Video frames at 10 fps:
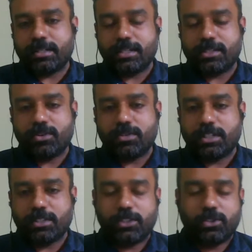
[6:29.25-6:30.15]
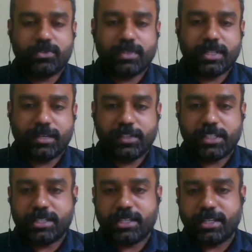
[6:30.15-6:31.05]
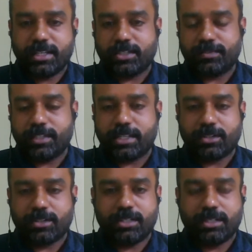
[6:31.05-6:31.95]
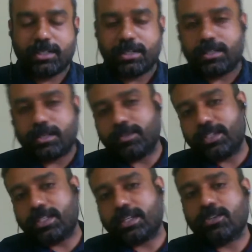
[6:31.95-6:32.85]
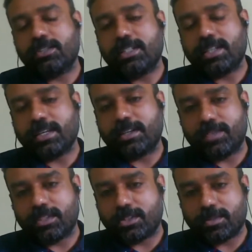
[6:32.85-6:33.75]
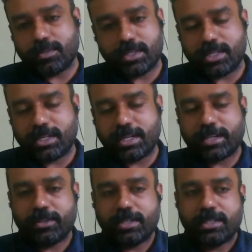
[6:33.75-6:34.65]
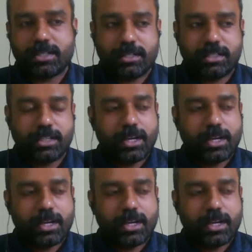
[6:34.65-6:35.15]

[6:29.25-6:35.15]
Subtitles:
There's no issues with the efficiencies of these technologies. Some of these technologies, like reverse osmosis and activated sludge,